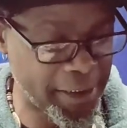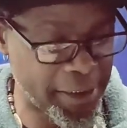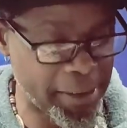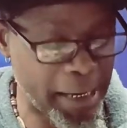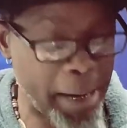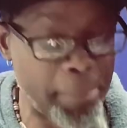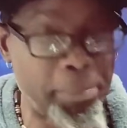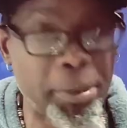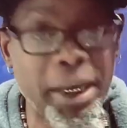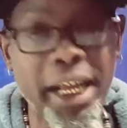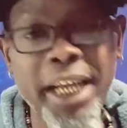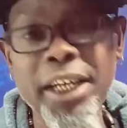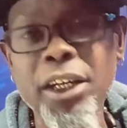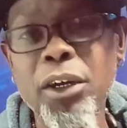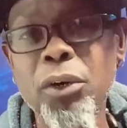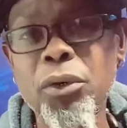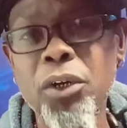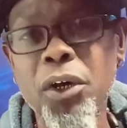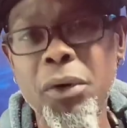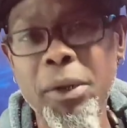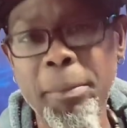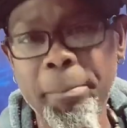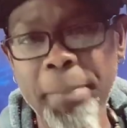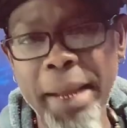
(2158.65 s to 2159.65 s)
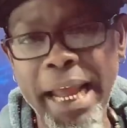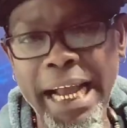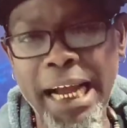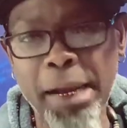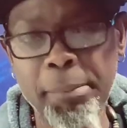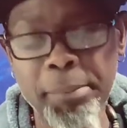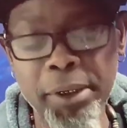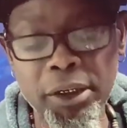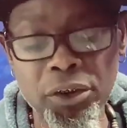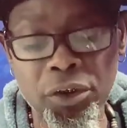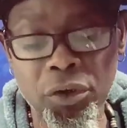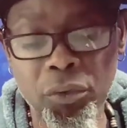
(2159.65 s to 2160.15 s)
I planned on going
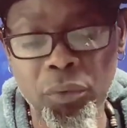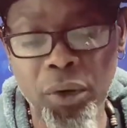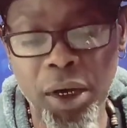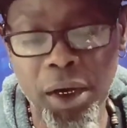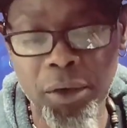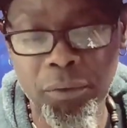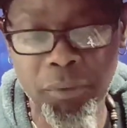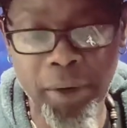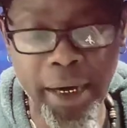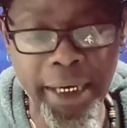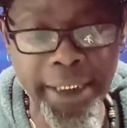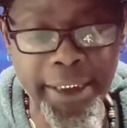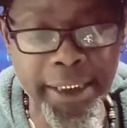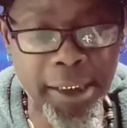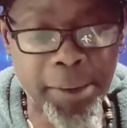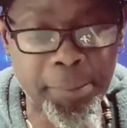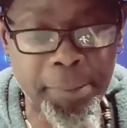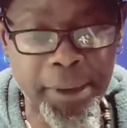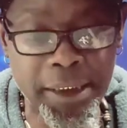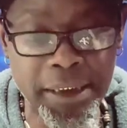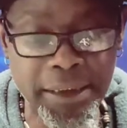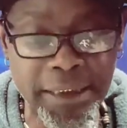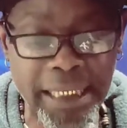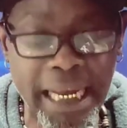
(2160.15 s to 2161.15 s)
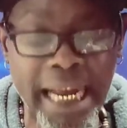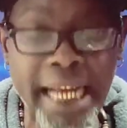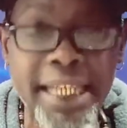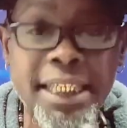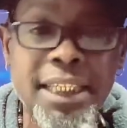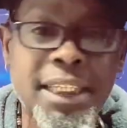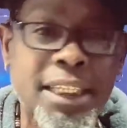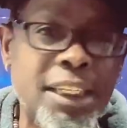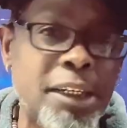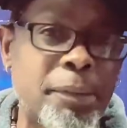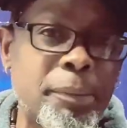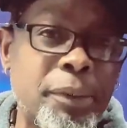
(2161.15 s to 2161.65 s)
back. I'm in Little Rock right now because I
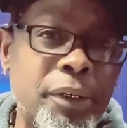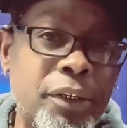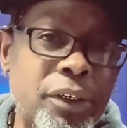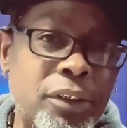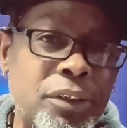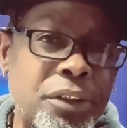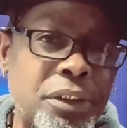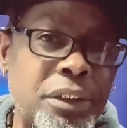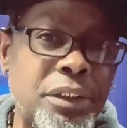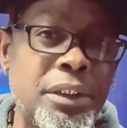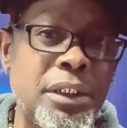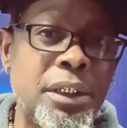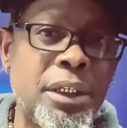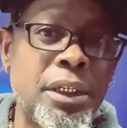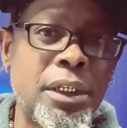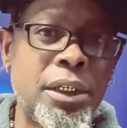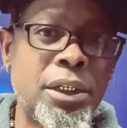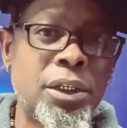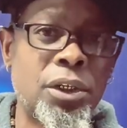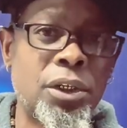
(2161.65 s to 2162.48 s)
had to come here to